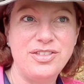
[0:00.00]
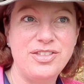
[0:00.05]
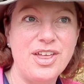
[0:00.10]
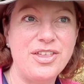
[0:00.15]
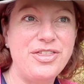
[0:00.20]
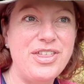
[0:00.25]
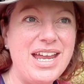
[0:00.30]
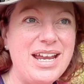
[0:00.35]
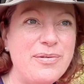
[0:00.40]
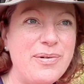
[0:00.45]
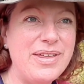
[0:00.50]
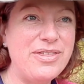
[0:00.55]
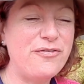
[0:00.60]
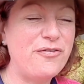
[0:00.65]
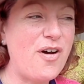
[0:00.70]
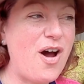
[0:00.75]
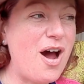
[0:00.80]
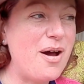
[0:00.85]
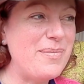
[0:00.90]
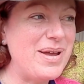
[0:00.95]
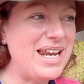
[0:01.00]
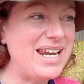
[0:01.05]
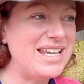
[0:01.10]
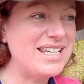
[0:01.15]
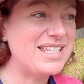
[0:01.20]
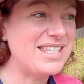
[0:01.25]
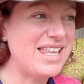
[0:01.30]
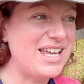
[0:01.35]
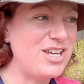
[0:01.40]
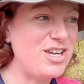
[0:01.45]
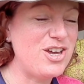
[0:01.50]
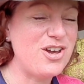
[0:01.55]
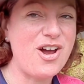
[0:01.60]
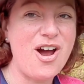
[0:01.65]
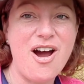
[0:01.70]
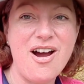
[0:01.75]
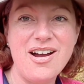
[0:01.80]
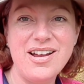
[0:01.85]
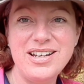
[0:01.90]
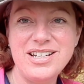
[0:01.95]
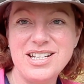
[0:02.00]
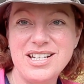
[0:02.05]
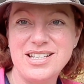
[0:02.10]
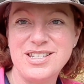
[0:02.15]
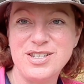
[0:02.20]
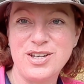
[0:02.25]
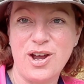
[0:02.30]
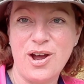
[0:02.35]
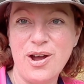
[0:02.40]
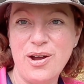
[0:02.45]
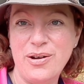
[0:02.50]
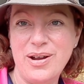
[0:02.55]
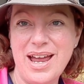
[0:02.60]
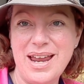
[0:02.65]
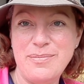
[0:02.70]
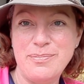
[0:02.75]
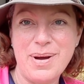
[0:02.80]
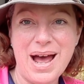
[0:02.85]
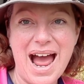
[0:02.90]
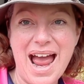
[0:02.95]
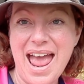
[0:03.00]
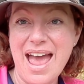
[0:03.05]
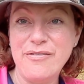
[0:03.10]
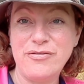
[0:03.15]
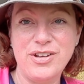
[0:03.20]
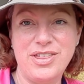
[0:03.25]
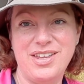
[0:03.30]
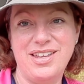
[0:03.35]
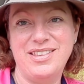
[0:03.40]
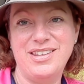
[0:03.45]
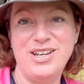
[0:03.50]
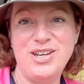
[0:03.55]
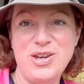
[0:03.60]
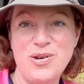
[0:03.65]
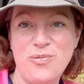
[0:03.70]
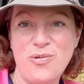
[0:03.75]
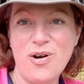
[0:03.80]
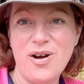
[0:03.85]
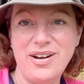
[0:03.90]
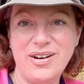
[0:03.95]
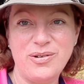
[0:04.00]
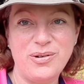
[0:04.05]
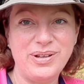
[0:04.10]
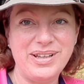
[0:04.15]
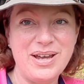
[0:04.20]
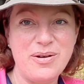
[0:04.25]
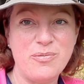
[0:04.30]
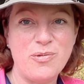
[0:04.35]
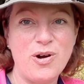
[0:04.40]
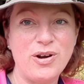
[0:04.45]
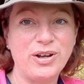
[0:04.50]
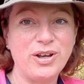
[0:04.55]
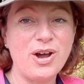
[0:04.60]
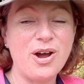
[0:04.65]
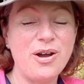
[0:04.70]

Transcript: The thing with farming is that you can't just go and buy everything that you want all in one